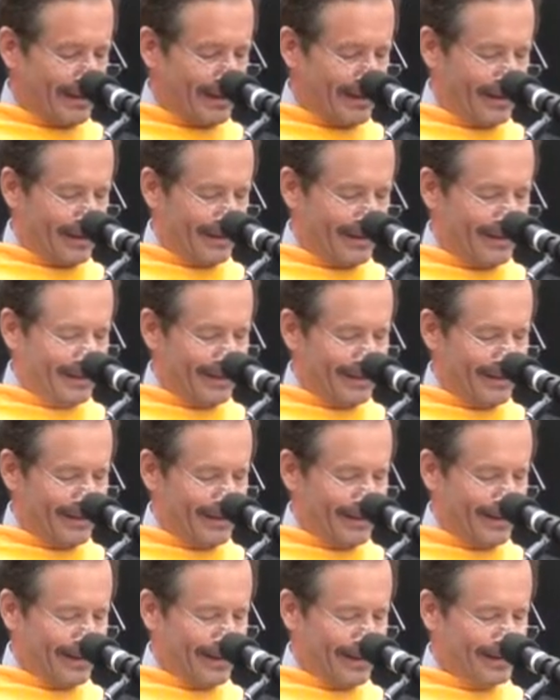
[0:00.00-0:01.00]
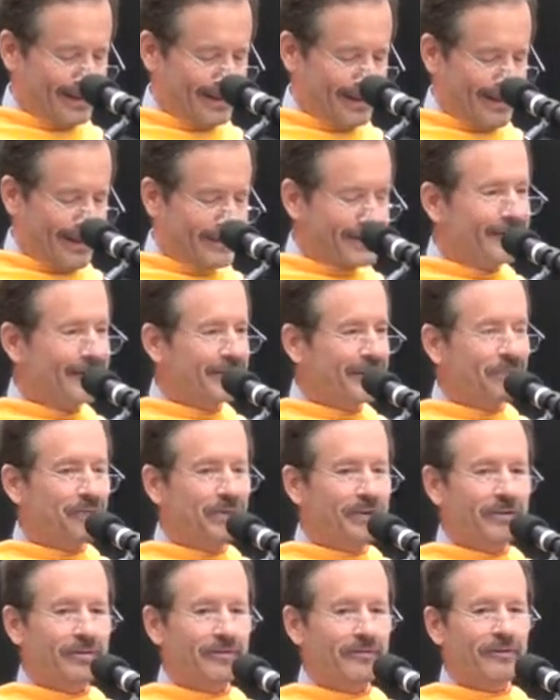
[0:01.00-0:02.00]
And I think that's
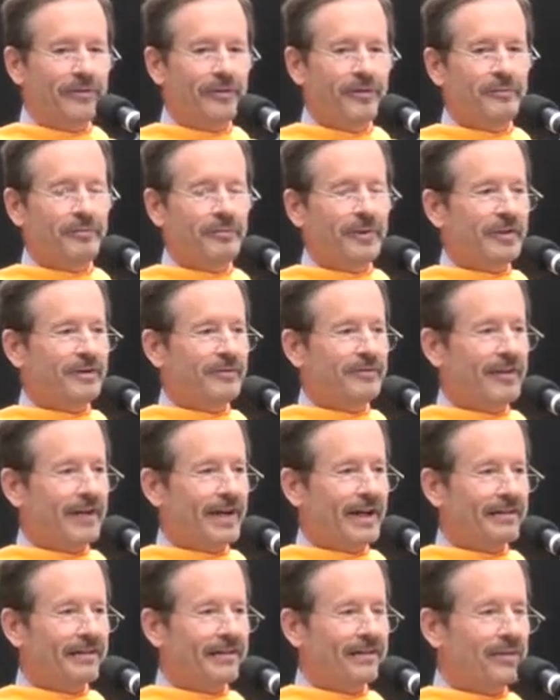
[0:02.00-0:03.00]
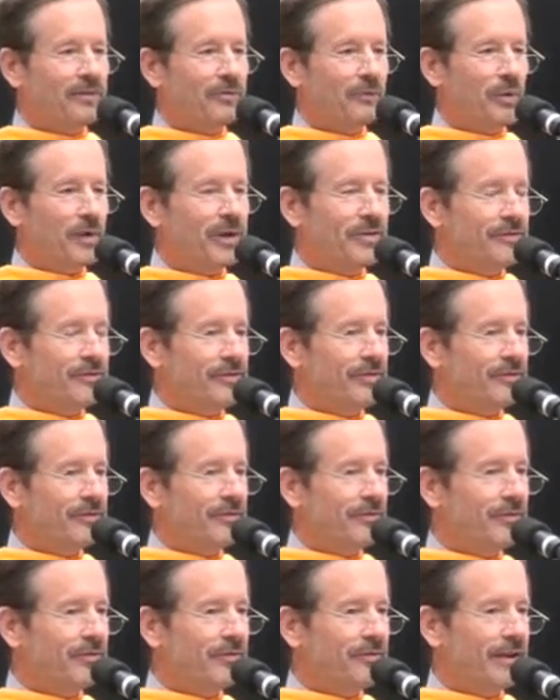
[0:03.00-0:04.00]
been confirmed by the fact that it wasn't
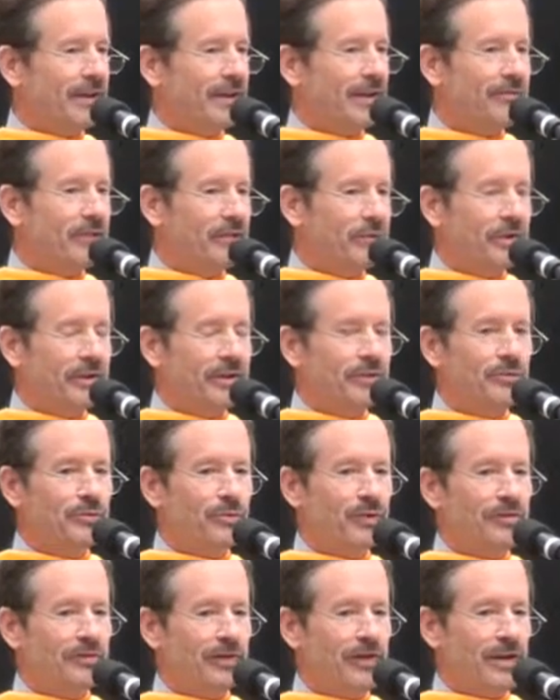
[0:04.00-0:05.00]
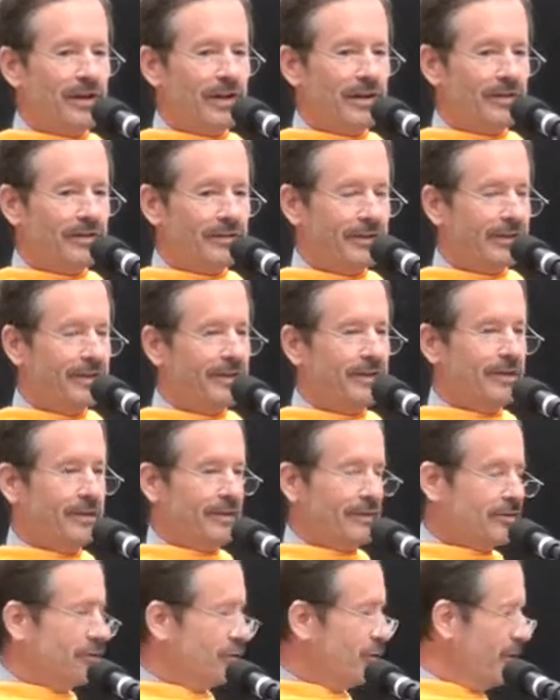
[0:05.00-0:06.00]
until everyone had retired,
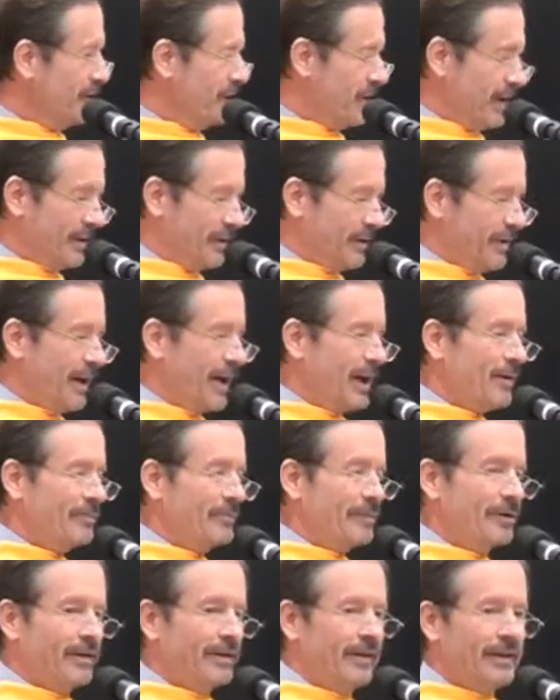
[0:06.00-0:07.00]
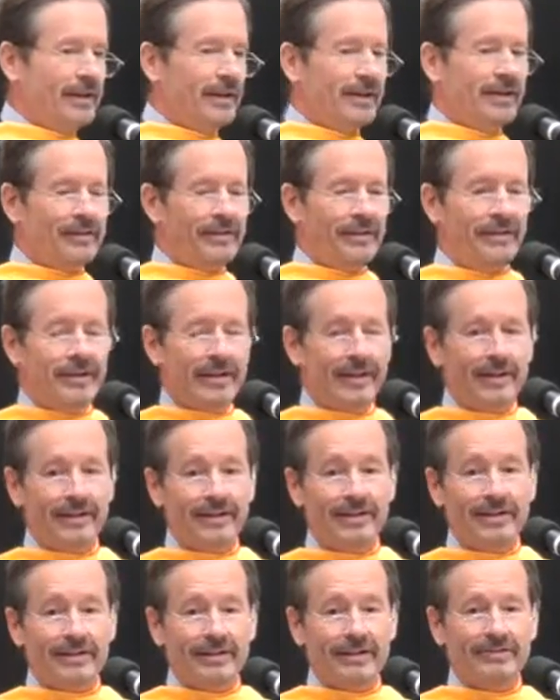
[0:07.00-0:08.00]
including Alan Hamner, that
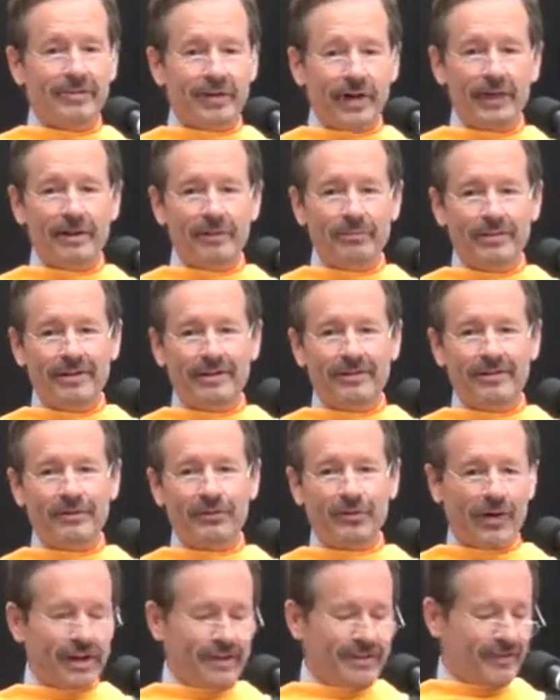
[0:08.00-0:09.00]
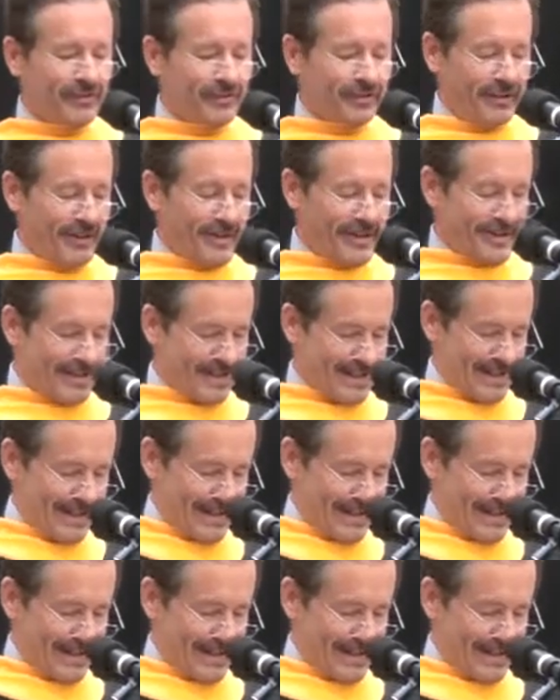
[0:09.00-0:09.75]
they invited me to try this again.